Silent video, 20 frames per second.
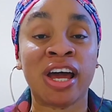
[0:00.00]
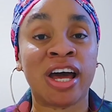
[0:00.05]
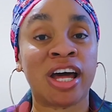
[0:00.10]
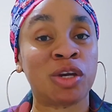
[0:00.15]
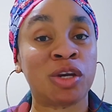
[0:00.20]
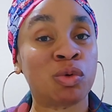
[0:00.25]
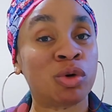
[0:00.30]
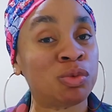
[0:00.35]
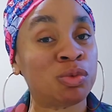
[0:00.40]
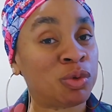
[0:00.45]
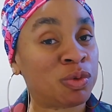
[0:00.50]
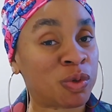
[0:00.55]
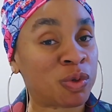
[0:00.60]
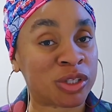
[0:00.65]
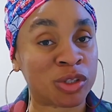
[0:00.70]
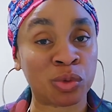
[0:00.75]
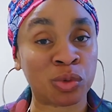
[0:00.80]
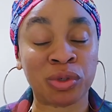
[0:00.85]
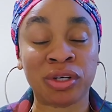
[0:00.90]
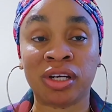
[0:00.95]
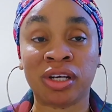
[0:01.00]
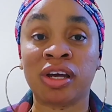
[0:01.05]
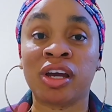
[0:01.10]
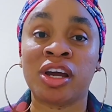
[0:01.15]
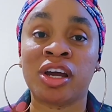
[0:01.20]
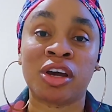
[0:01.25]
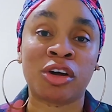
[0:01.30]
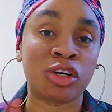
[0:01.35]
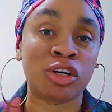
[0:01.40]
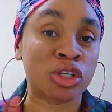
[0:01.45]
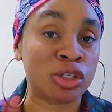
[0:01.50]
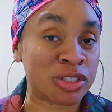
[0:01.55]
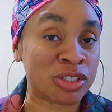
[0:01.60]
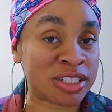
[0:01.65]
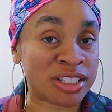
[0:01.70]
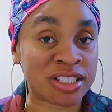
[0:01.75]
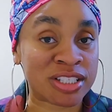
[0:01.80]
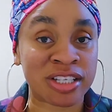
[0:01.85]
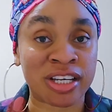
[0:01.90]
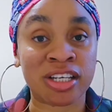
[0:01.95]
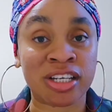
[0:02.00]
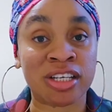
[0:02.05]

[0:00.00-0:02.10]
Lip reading: and the one with Othoni. Lucy said